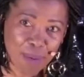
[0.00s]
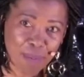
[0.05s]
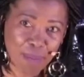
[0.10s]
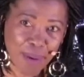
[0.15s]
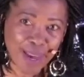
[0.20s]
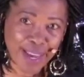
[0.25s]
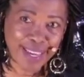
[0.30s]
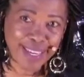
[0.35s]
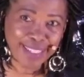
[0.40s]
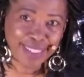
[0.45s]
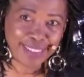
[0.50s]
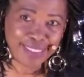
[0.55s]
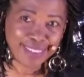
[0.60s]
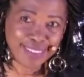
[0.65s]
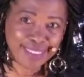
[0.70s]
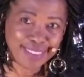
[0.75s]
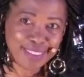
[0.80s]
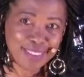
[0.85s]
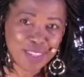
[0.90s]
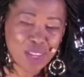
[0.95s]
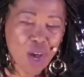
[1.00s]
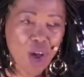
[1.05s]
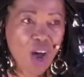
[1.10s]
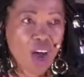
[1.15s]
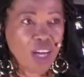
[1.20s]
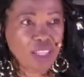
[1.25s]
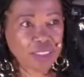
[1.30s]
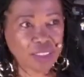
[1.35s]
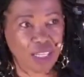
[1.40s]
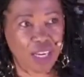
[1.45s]
mind
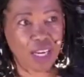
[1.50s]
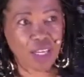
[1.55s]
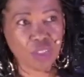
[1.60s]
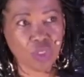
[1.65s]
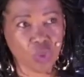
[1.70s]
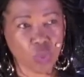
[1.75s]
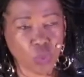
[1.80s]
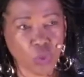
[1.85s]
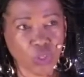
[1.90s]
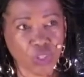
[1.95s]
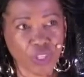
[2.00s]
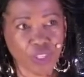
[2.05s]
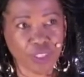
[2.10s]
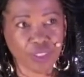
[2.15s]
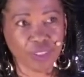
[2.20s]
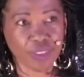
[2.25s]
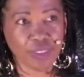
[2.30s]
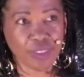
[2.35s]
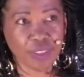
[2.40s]
on God's word.